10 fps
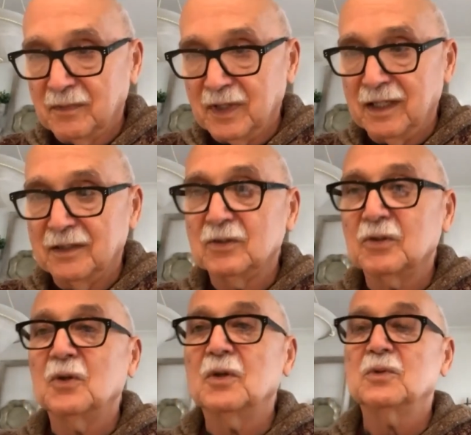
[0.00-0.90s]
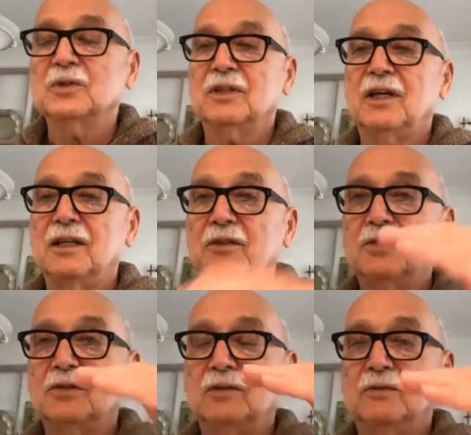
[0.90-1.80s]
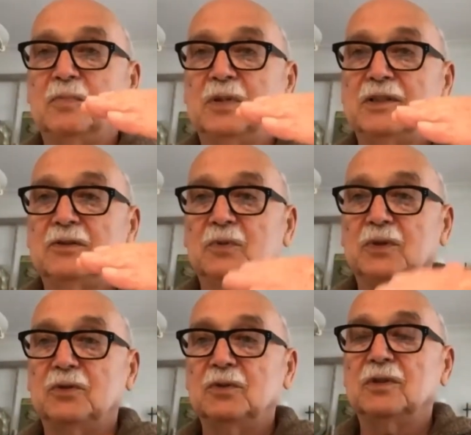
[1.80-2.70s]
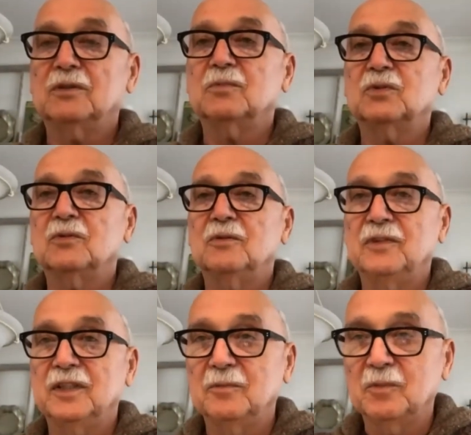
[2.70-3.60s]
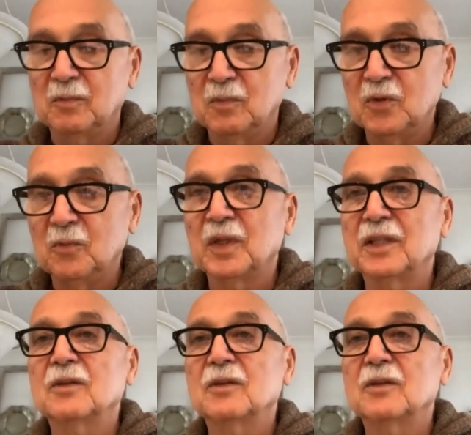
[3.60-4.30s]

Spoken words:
And so it was the highest place where you could observe enemy movement,